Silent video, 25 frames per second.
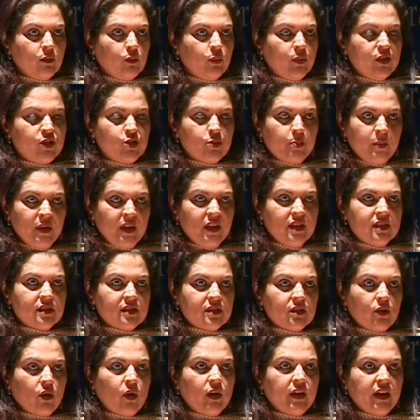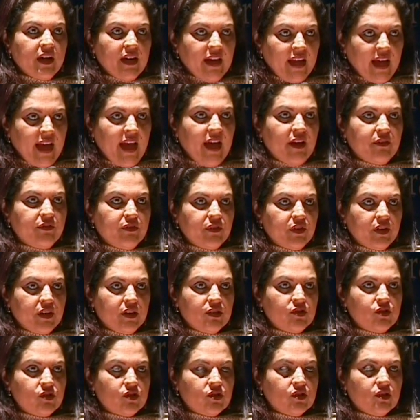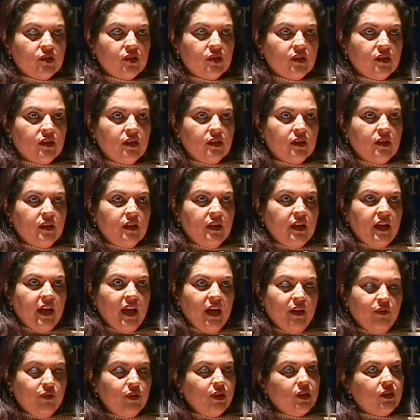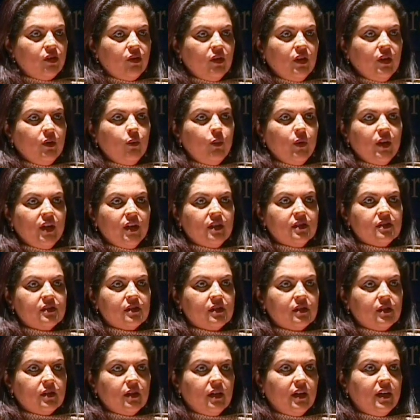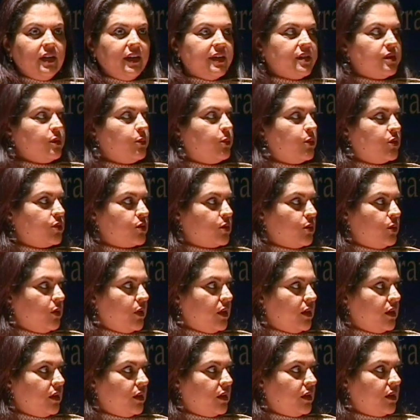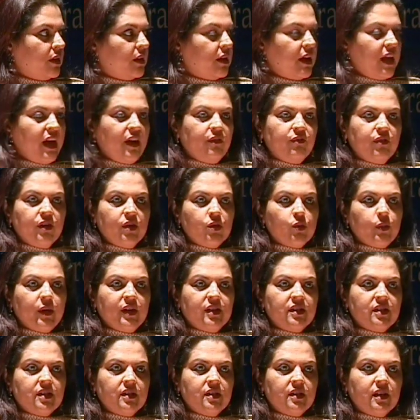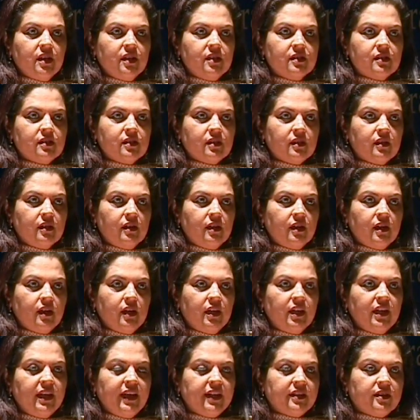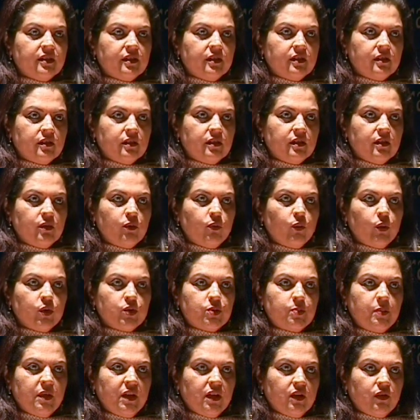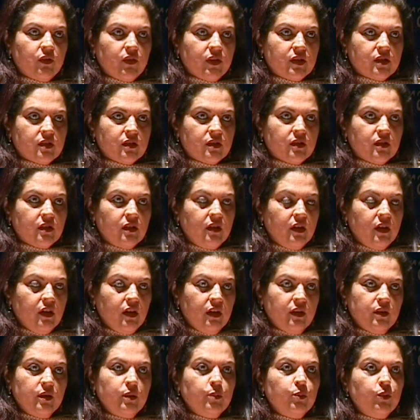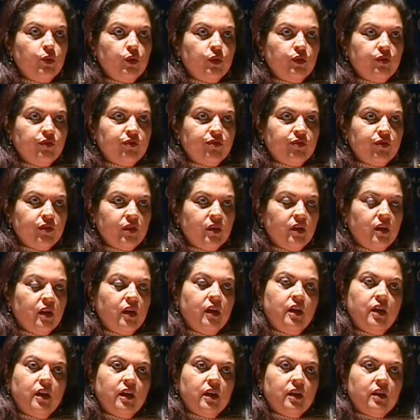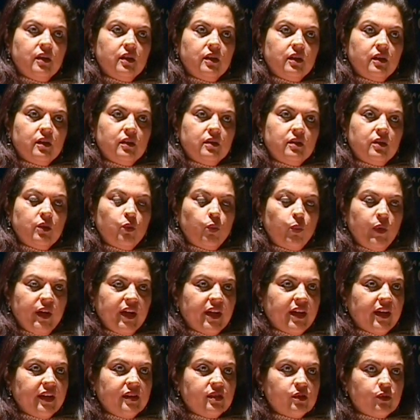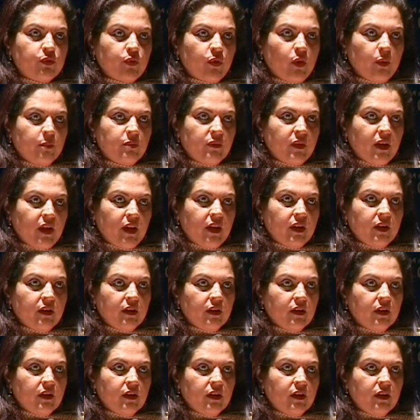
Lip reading: Which means on an average, every 3 weeks a letter was going. Every 20 days a letter was being written. Remove the weekends from there.